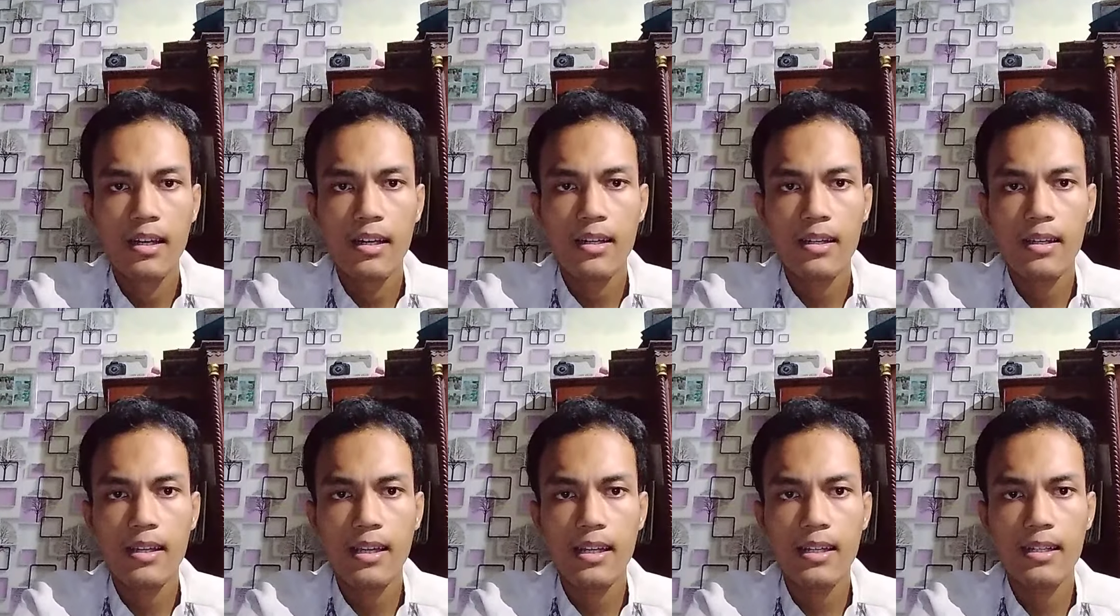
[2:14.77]
A
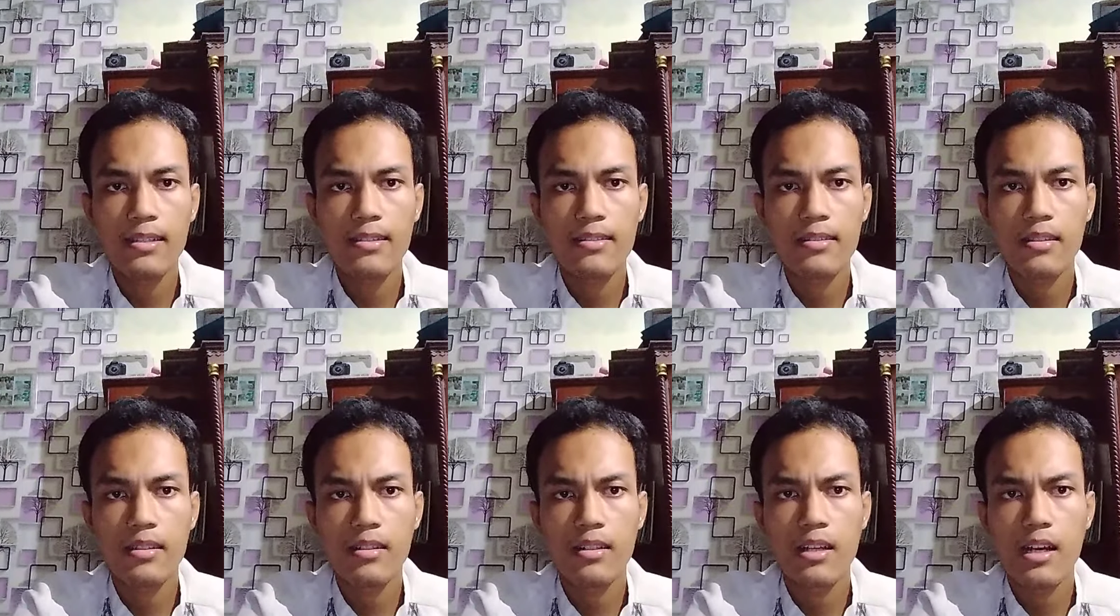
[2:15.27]
helix
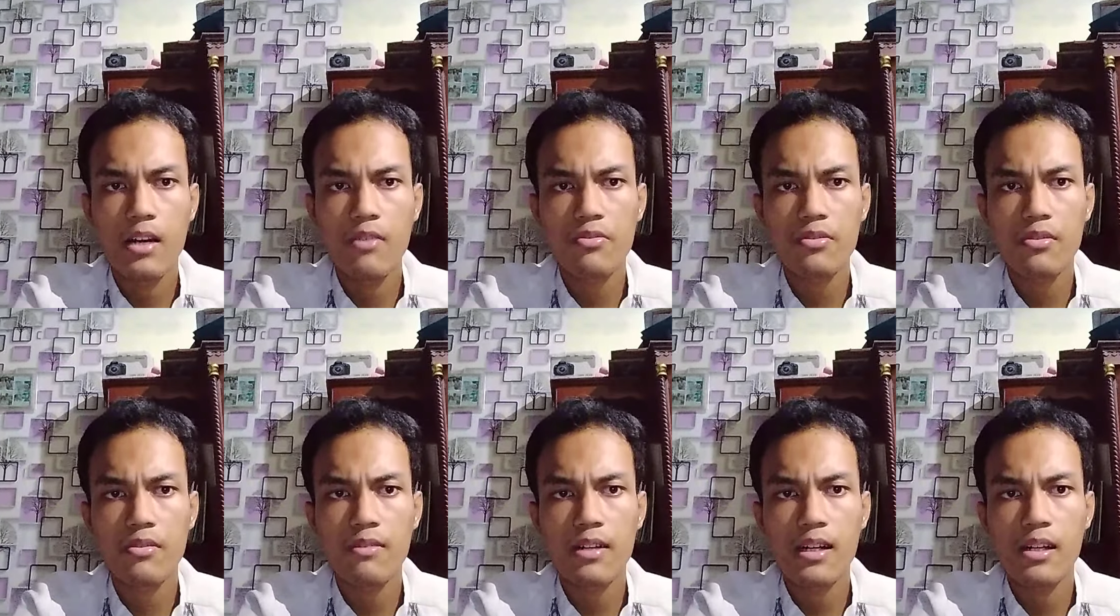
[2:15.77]
that goes
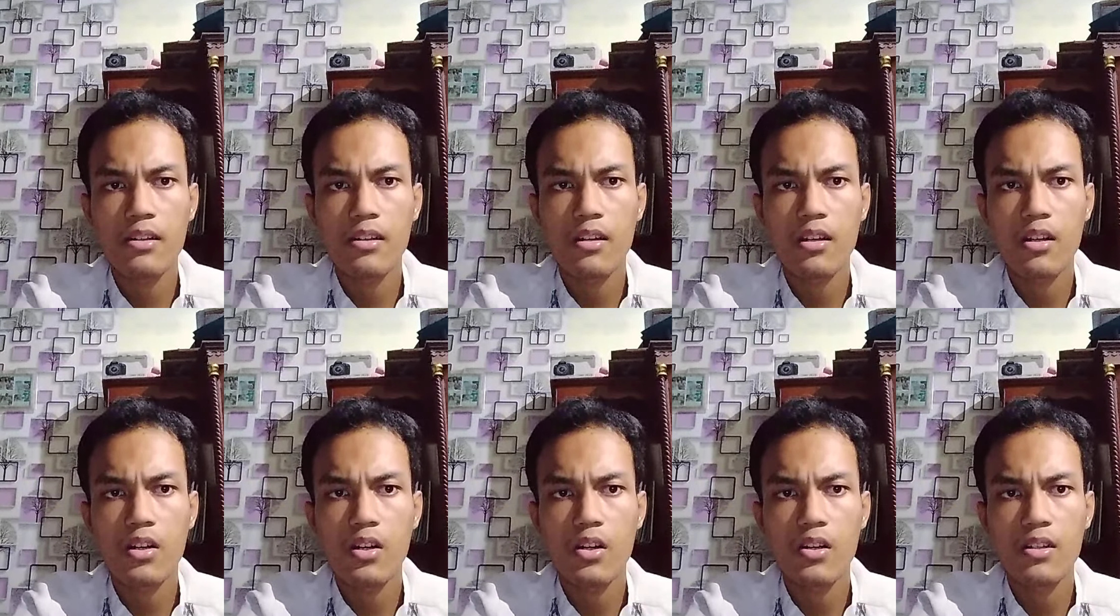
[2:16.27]
around a
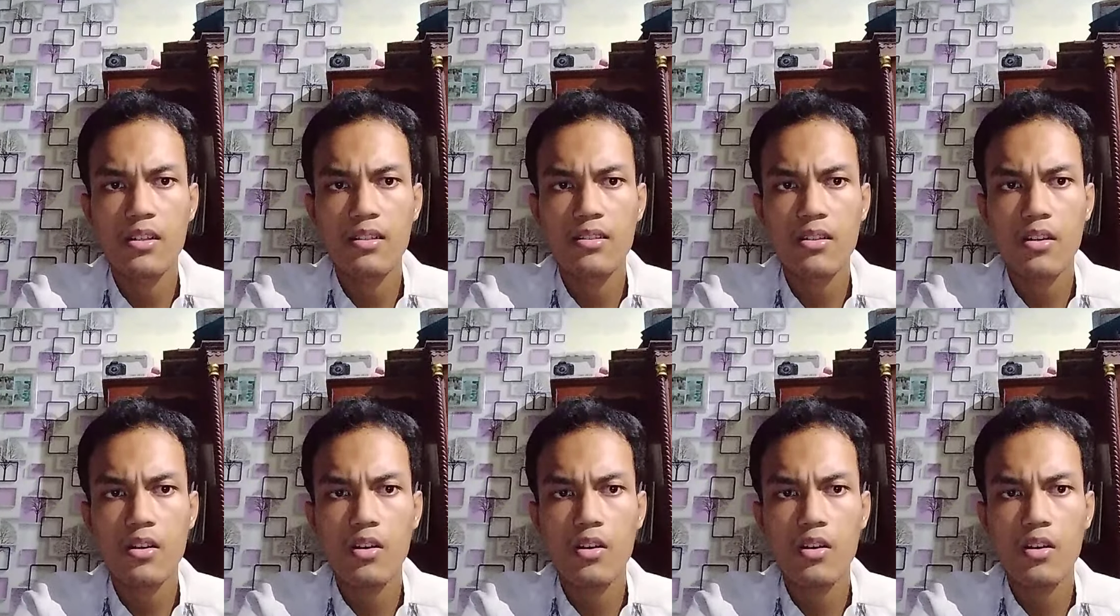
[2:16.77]
cone is